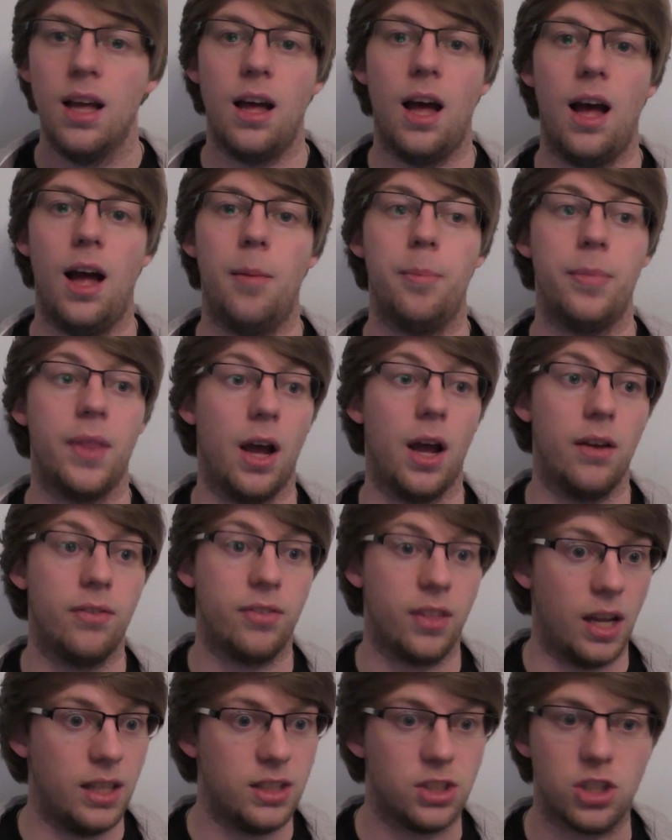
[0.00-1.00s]
Now,
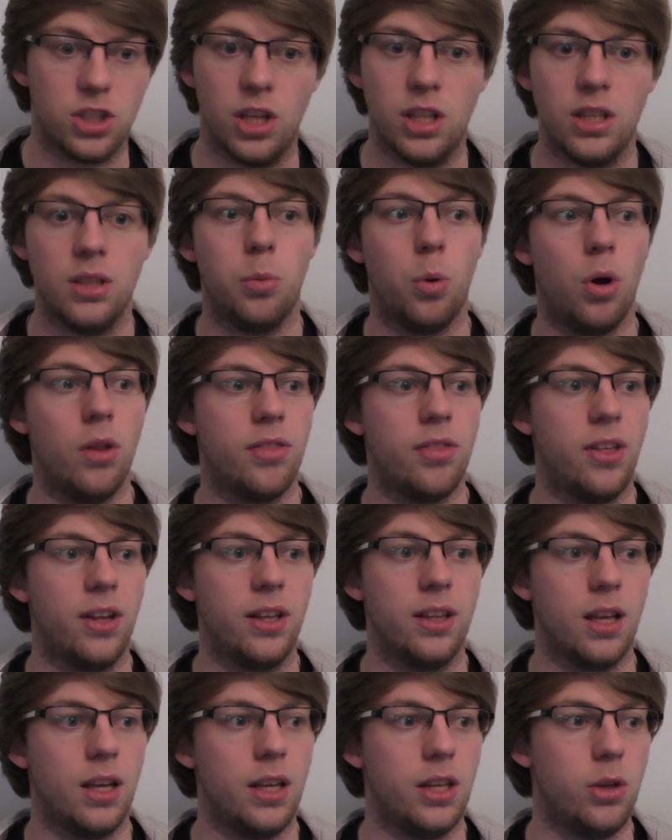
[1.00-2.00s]
if that is certainly one
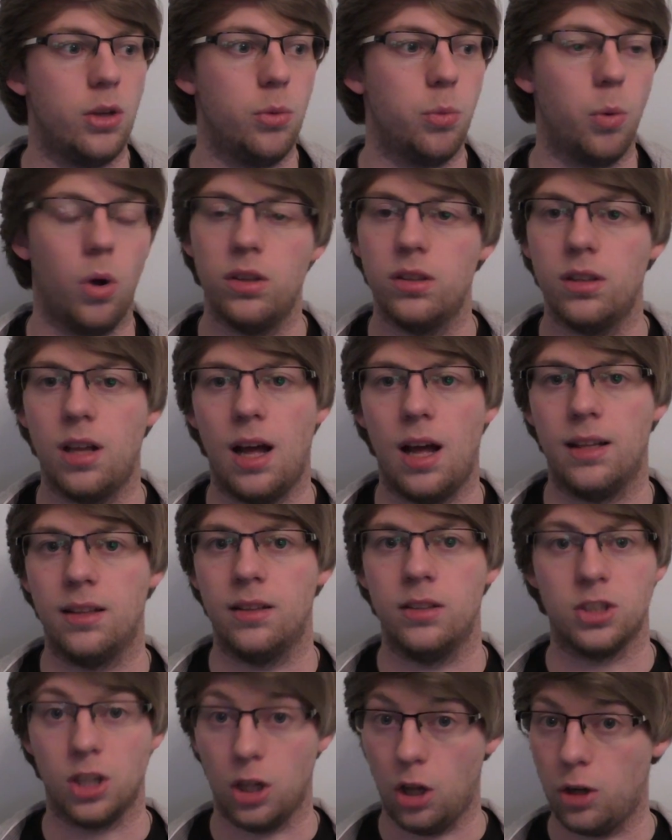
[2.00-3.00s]
thing that you want,
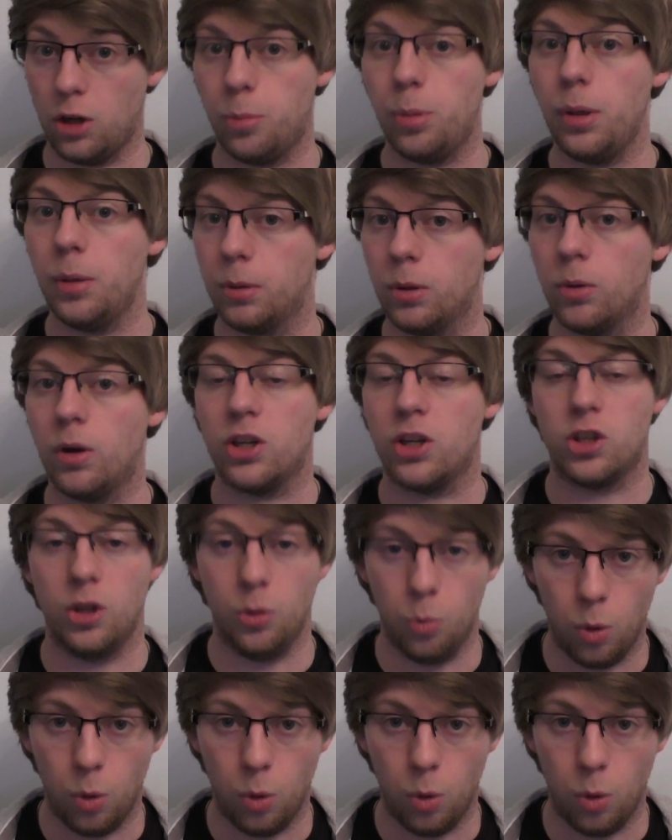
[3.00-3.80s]
and there's a lot of people who actually